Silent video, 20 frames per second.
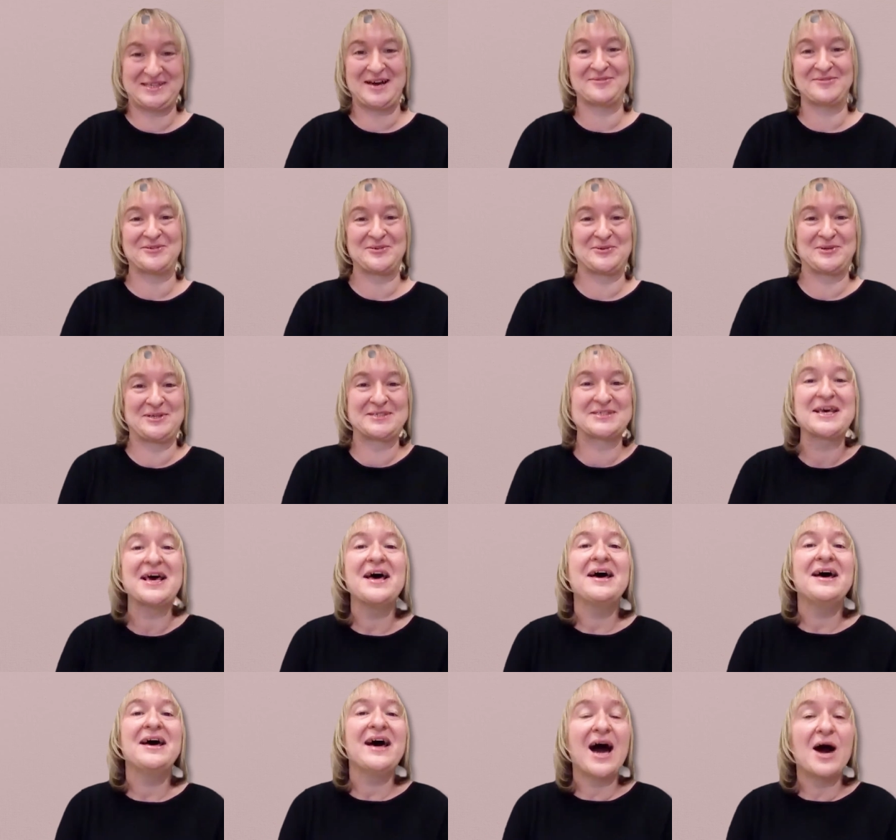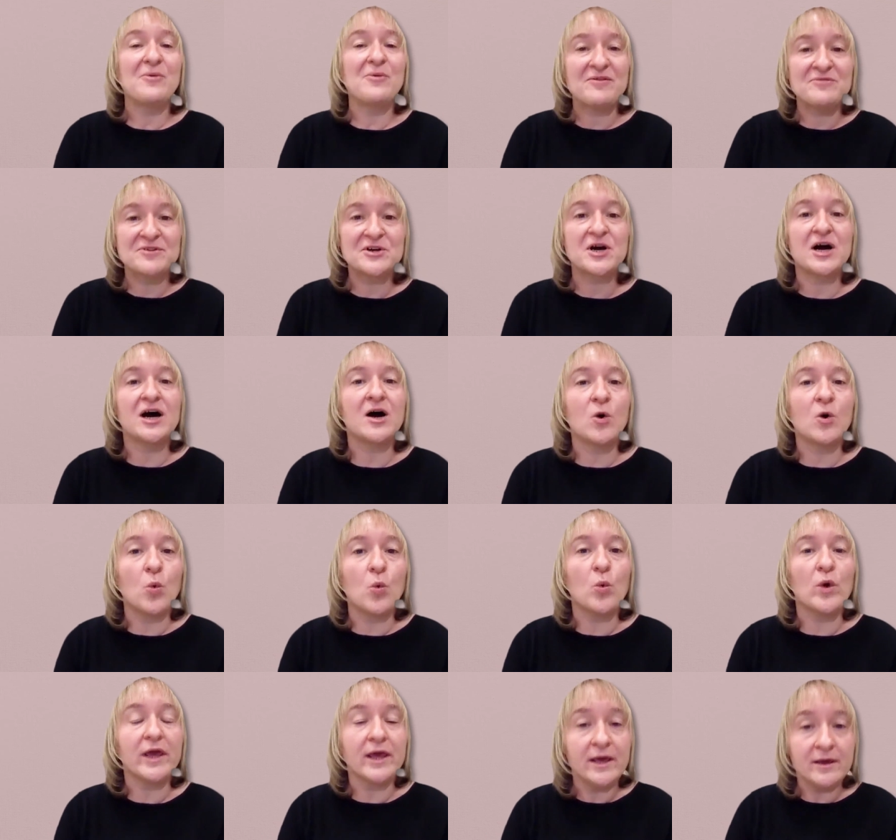afterwards. However, uh,
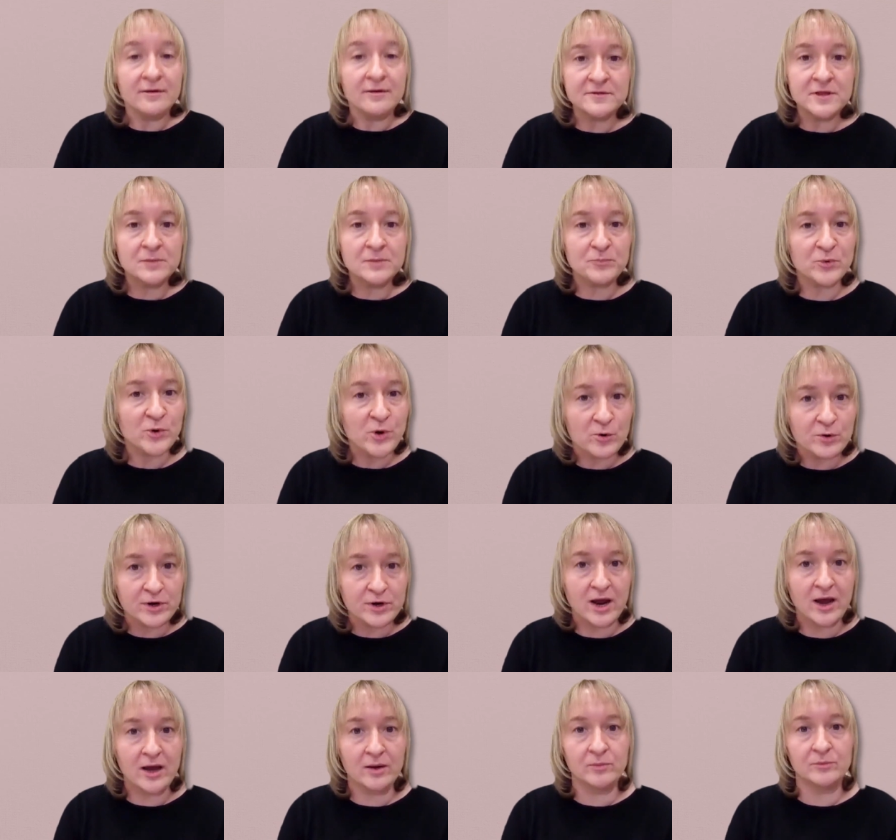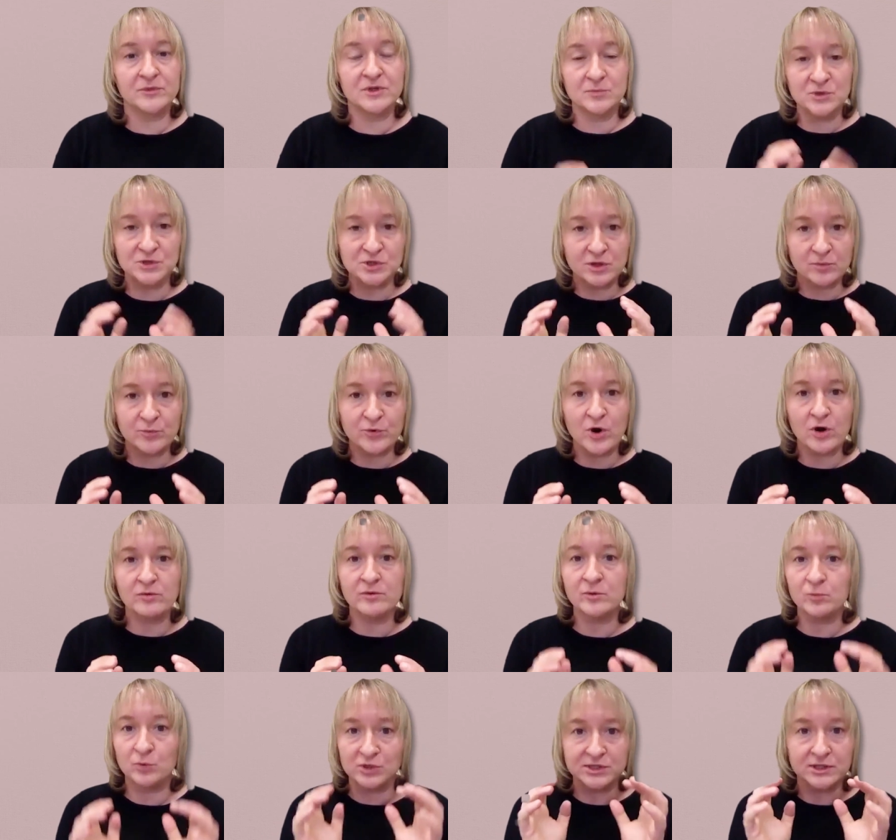if the program, the music
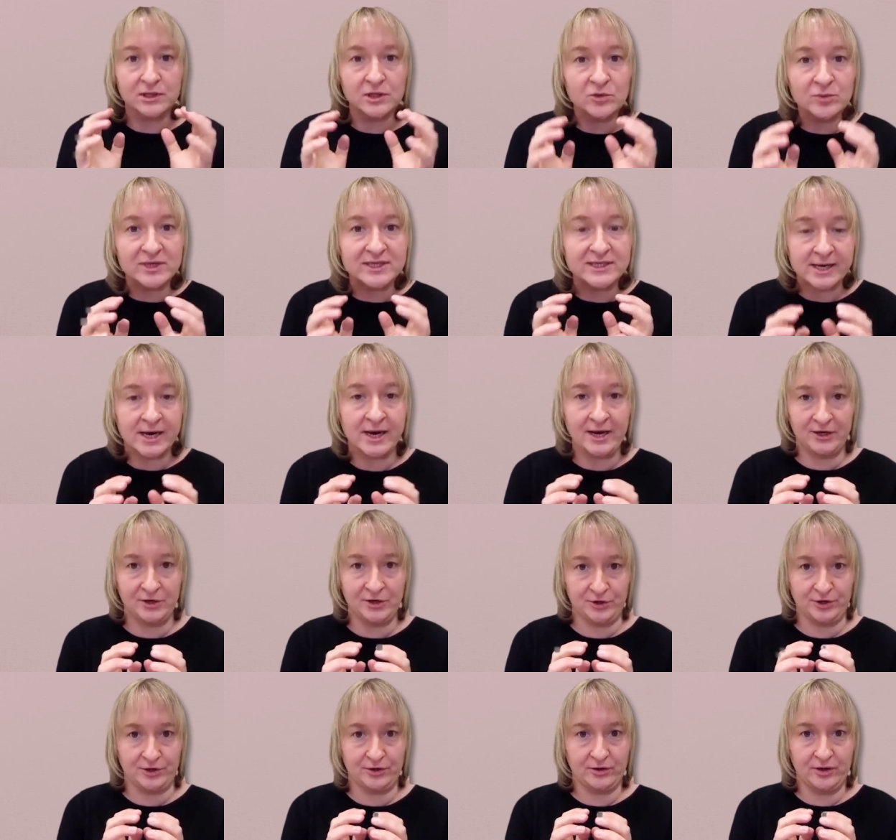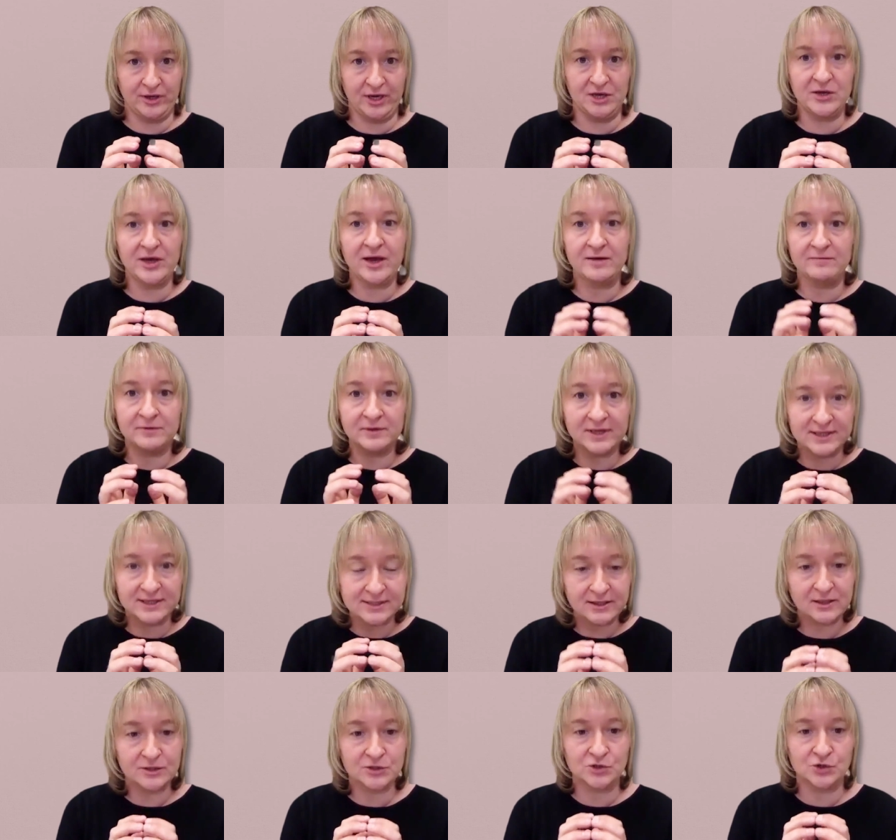program, was a little bit tinier and you have less
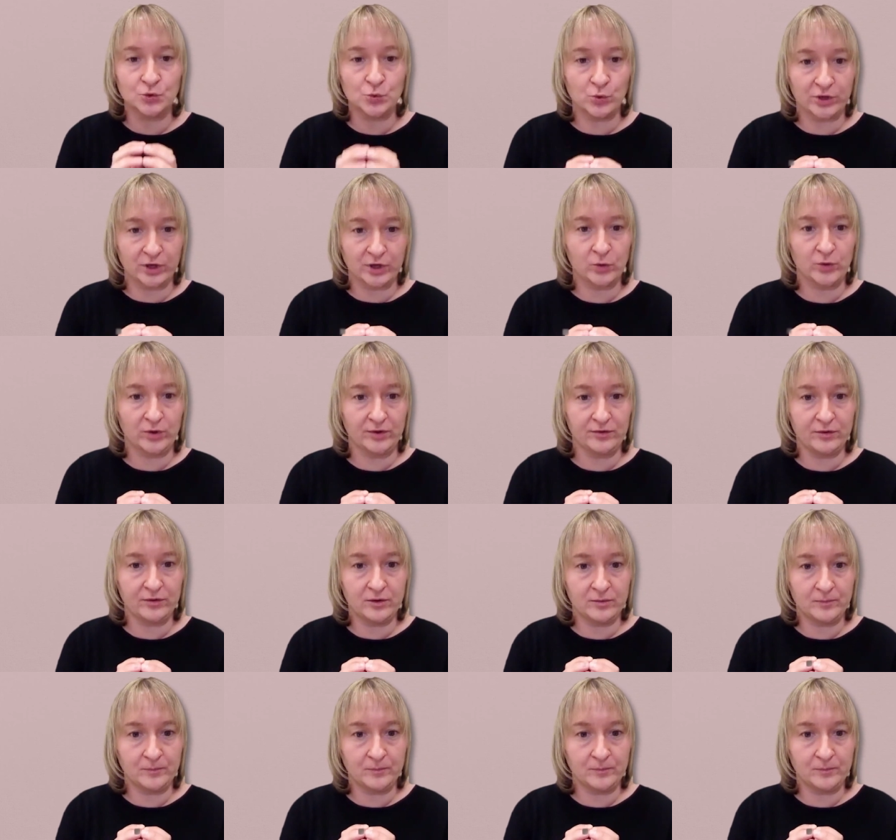kids to work with,